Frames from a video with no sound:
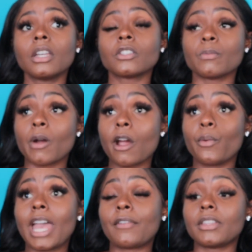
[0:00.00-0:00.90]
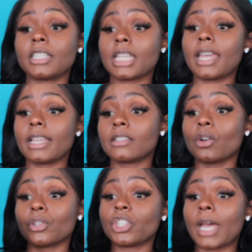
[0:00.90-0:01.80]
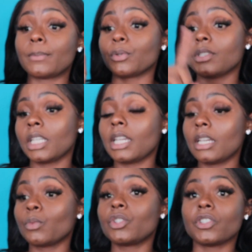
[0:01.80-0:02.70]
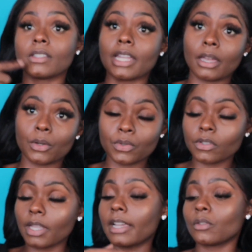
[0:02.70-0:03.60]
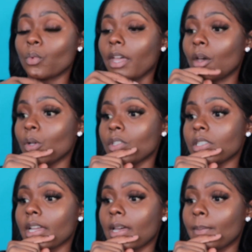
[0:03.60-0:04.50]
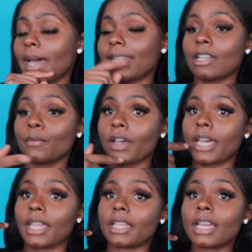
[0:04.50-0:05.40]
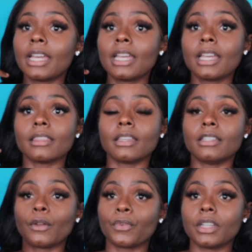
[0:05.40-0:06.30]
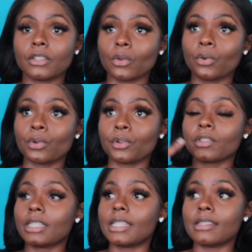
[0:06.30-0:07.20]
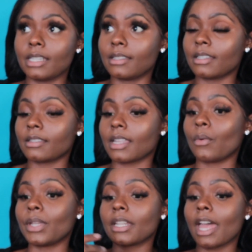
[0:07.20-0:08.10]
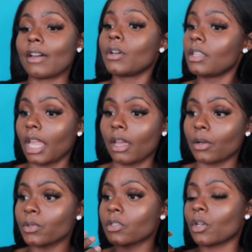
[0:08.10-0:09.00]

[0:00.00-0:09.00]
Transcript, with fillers: Tomorrow we have a test on chapter 10, which is nails as well. It's um, identifying the different disorders and diseases that we can have on nails.